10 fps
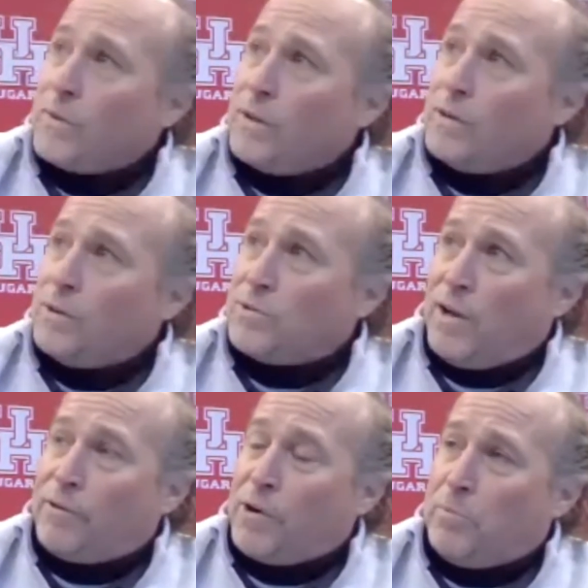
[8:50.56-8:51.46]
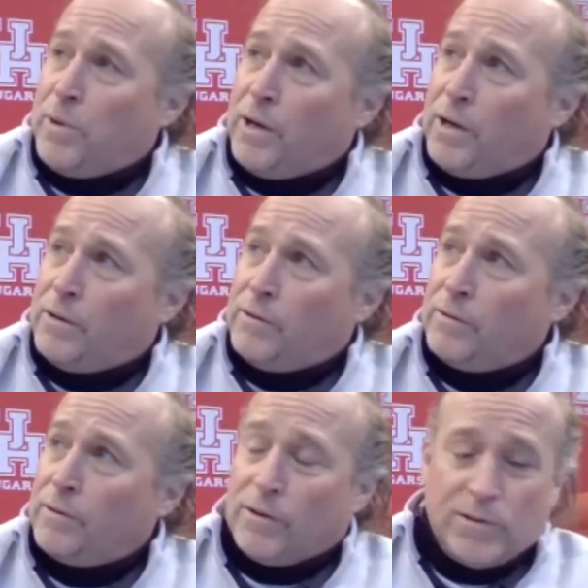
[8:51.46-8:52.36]
you know, he's not very big.
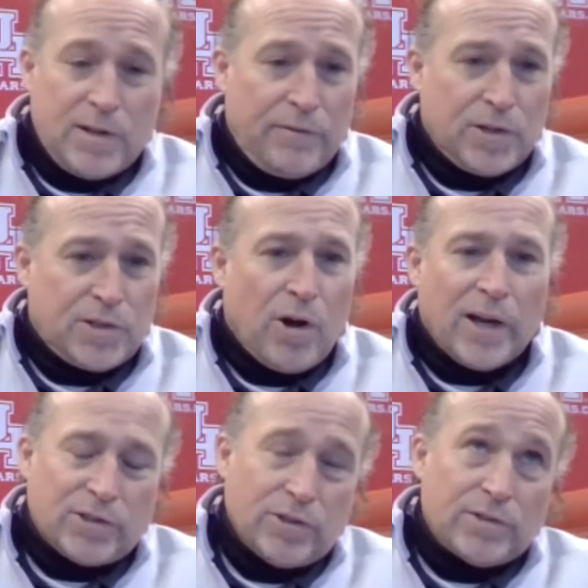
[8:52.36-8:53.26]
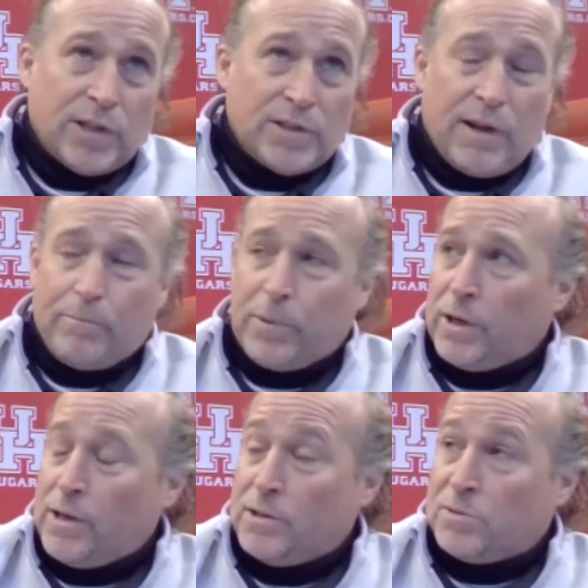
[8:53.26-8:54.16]
You know, he's not very tall. I shouldn't say he's not
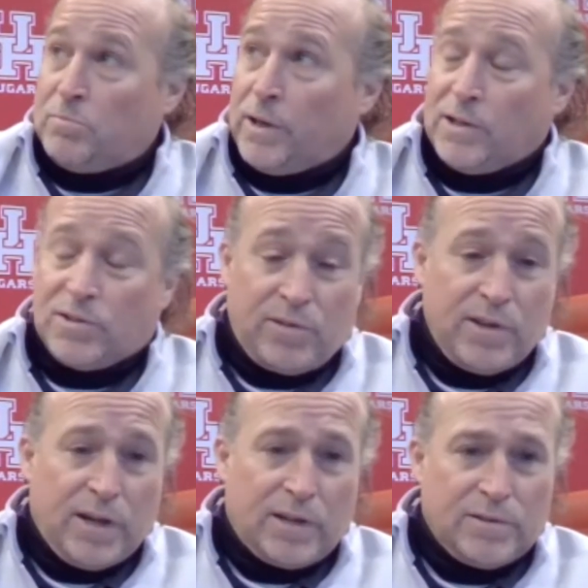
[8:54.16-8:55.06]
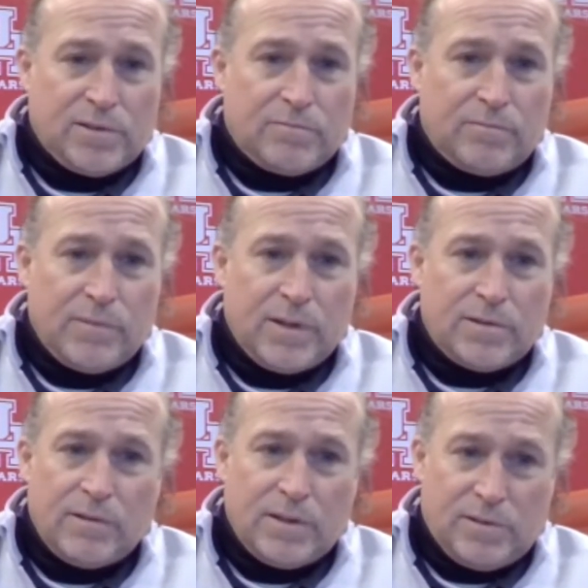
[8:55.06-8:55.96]
big. He is big. He's thick.
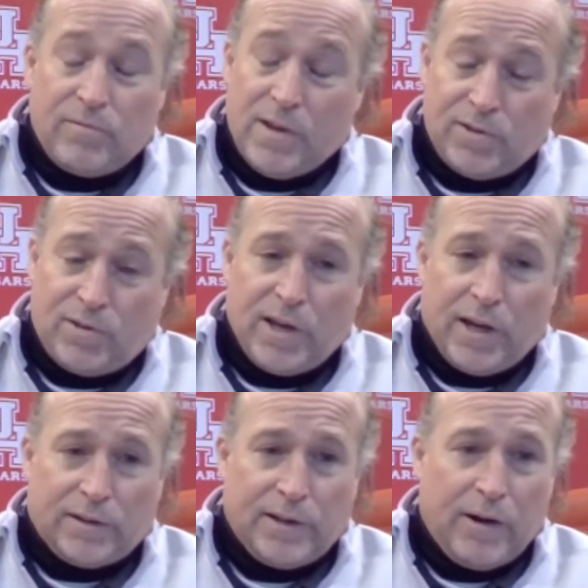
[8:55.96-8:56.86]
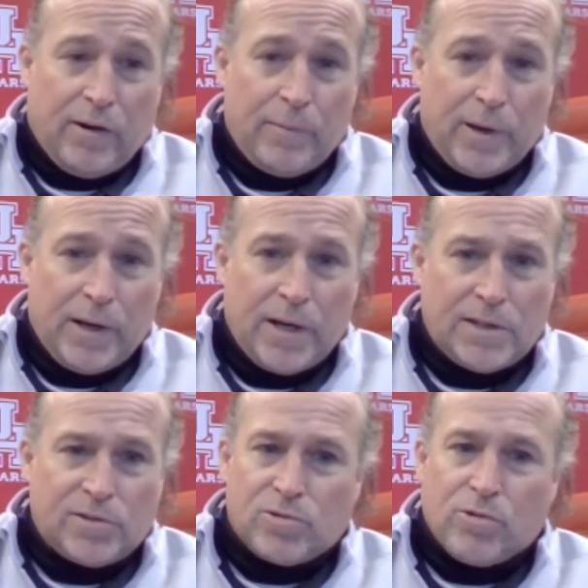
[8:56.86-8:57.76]
He's thick now. I mean,
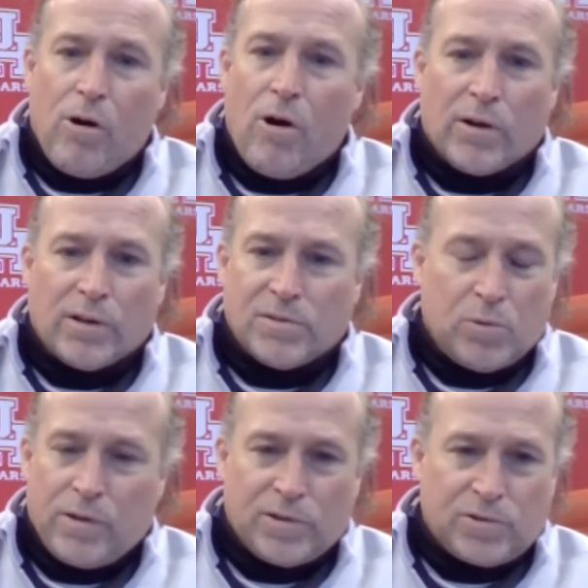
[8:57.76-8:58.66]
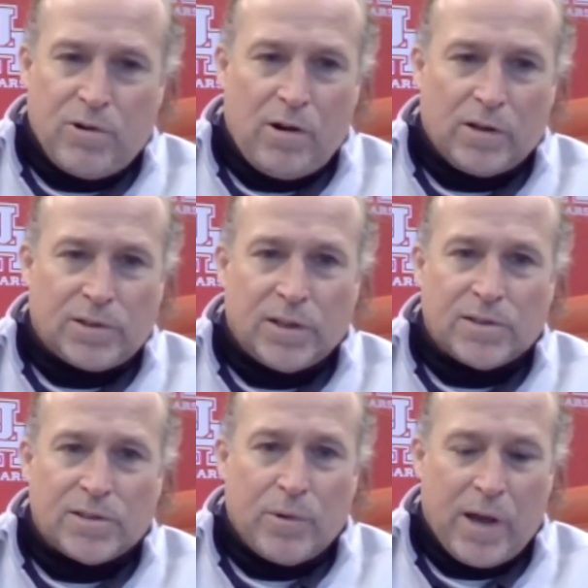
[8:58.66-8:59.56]
he's strong. He's one of the strongest kids
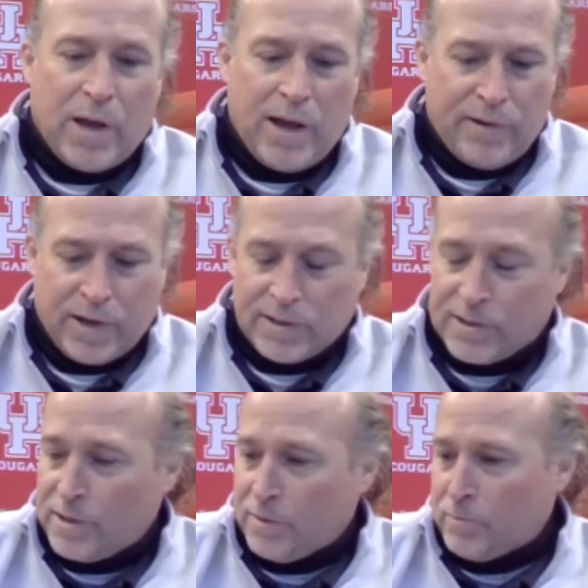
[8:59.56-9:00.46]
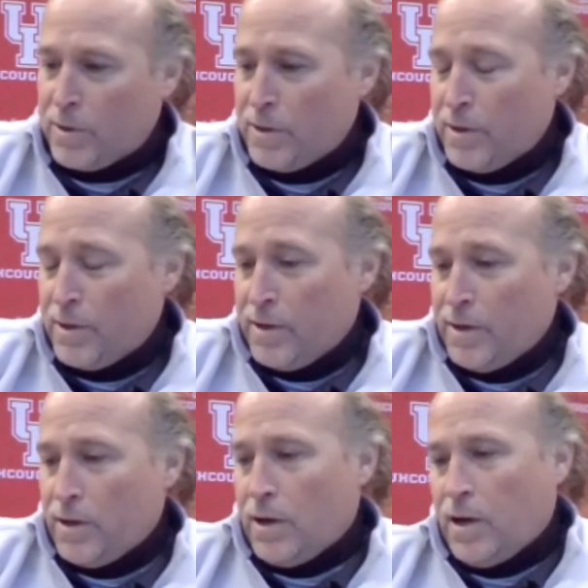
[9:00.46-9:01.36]
that we have on the team.
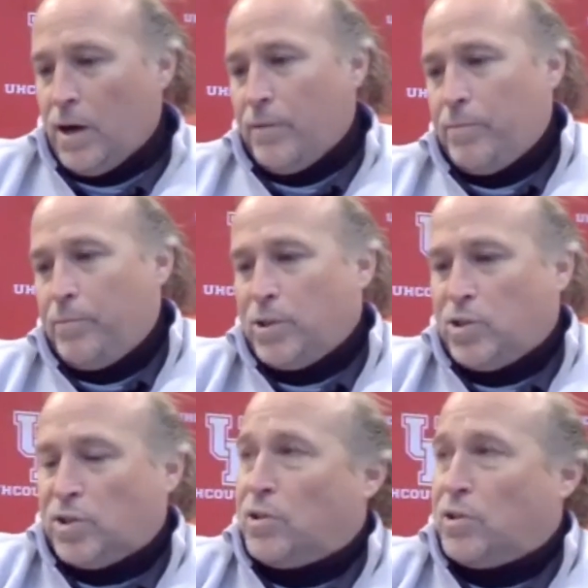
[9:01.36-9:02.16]
But just the